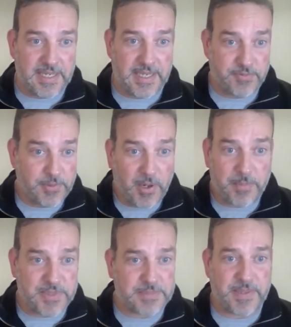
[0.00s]
And from
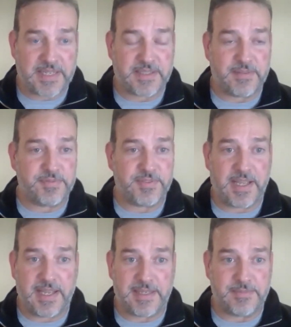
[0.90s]
our perspective,
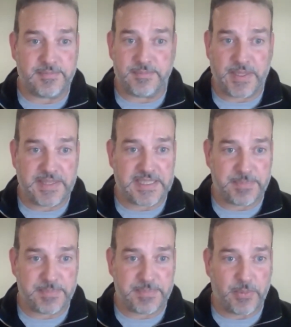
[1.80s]
when this
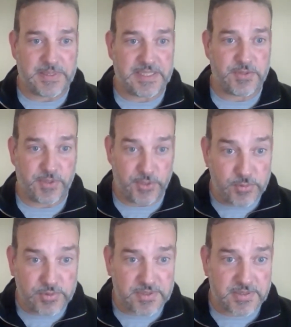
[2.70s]
bill was
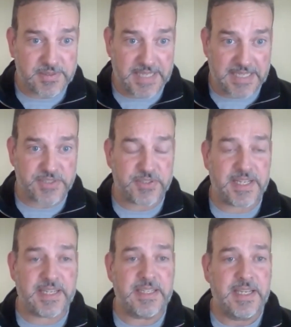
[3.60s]
introduced
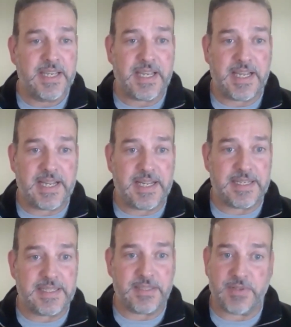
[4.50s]
yesterday,
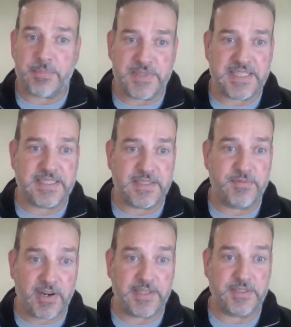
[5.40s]
it represented a
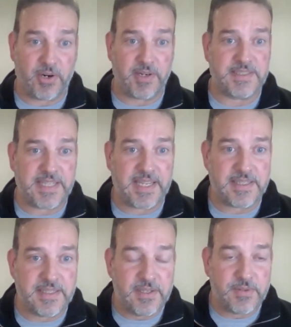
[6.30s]
very dark
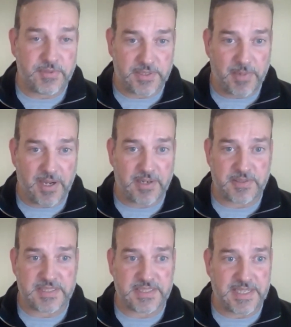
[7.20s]
day for
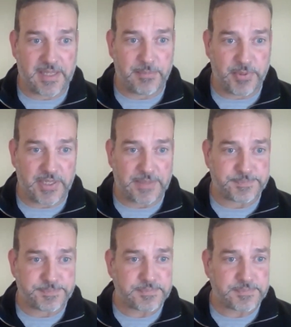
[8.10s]
democracy in Alberta.